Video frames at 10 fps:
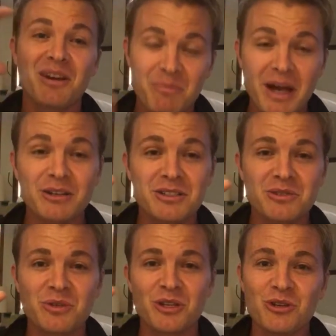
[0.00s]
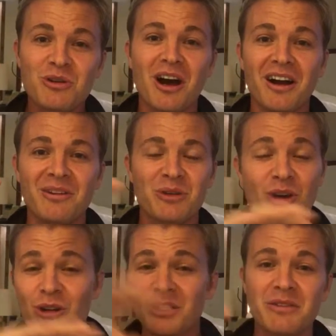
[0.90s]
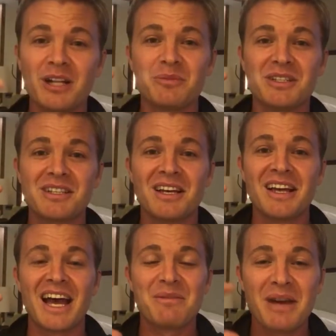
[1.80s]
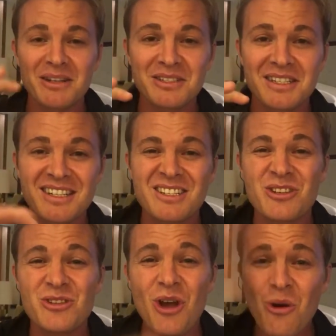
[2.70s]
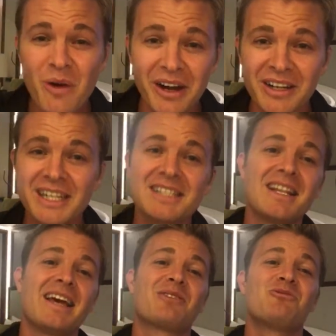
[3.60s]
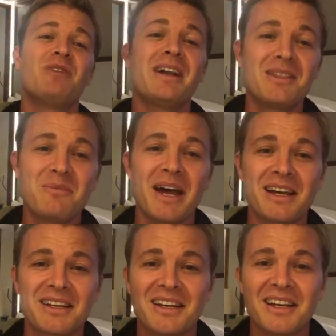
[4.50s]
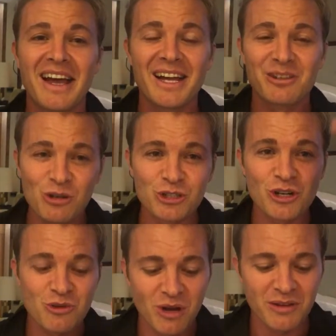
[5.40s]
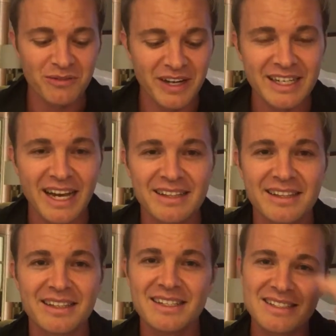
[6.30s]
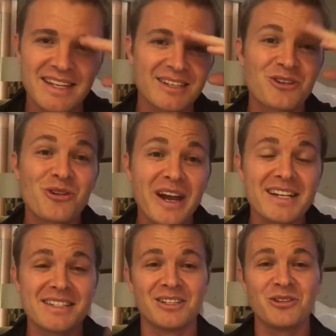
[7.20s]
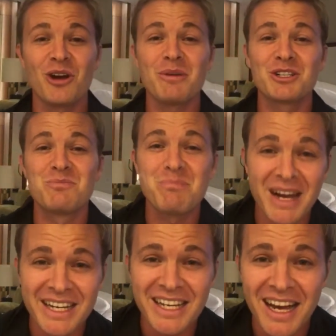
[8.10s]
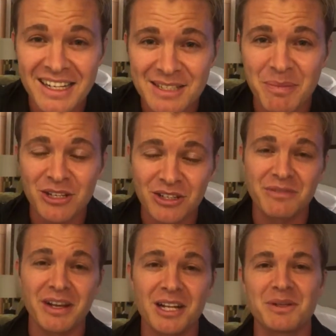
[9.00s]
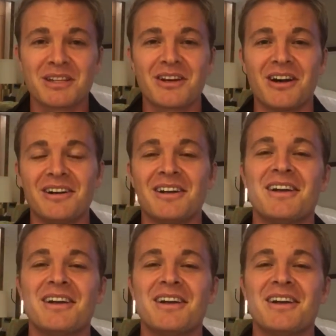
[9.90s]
Magnussen with a new car with all the developments, and Magnussen is nowhere. He is like right at the back and Grosjean qualified 9th. Isn't that crazy? You know how much money Haas spent on developing the car?